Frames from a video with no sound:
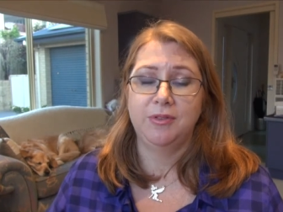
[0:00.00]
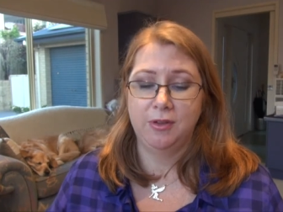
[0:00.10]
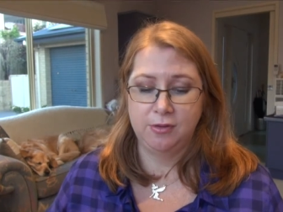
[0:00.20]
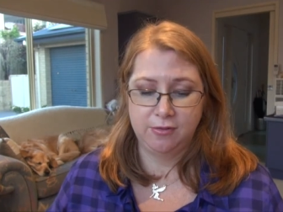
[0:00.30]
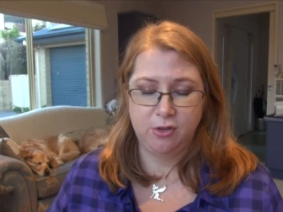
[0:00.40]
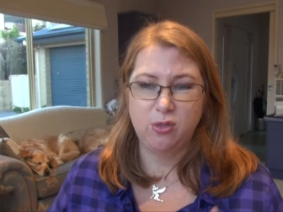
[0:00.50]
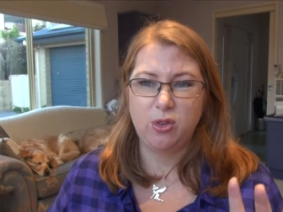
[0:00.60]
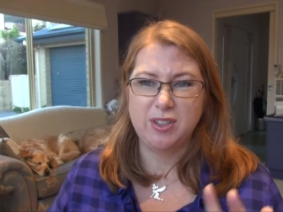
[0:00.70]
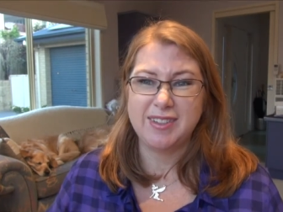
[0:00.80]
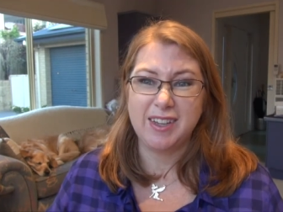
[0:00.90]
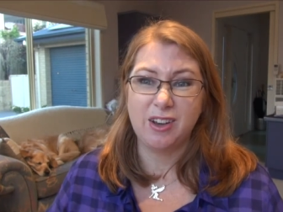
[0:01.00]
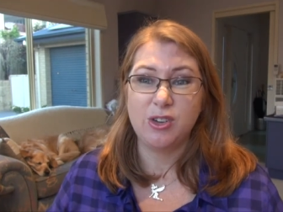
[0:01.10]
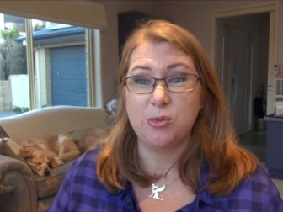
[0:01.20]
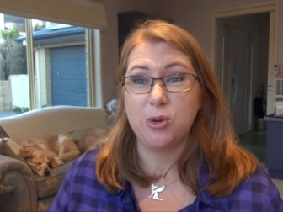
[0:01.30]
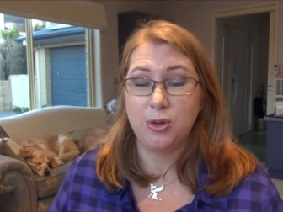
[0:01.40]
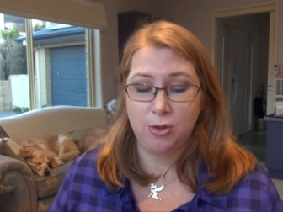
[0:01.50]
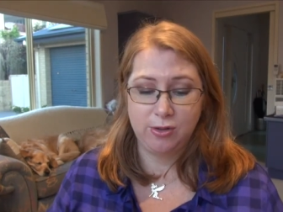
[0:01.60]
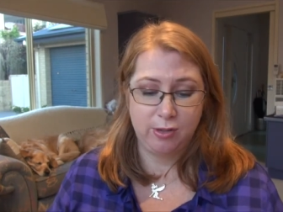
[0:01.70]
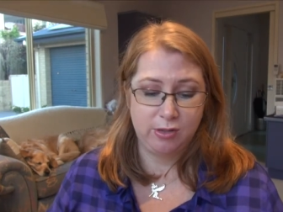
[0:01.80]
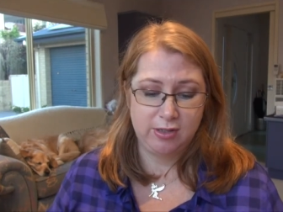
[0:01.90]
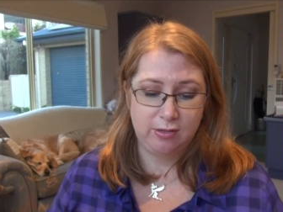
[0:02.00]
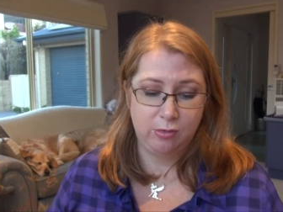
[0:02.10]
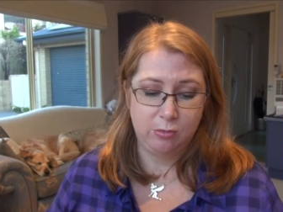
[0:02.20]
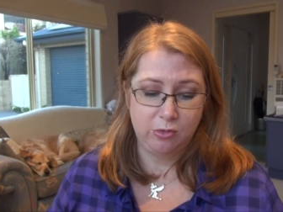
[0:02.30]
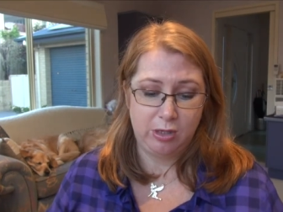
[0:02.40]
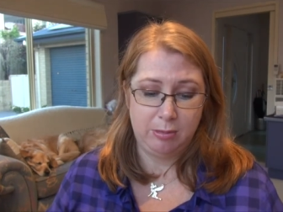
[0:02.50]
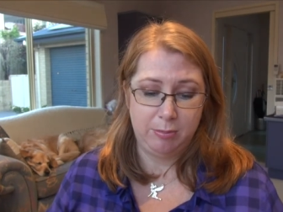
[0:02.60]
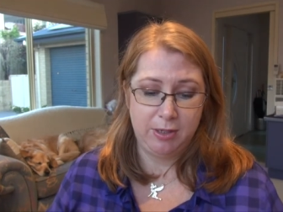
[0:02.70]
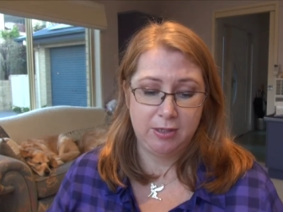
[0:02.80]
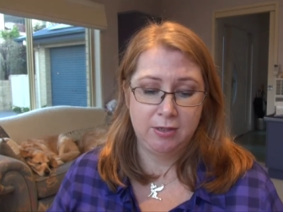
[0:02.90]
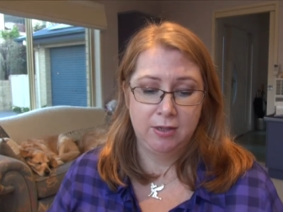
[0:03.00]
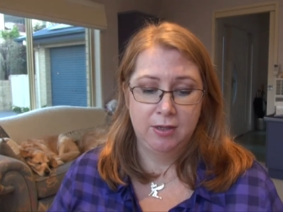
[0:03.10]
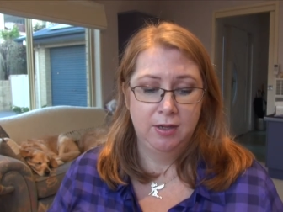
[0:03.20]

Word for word: So the few I've already started to work on, so I just threw them straight in my bin.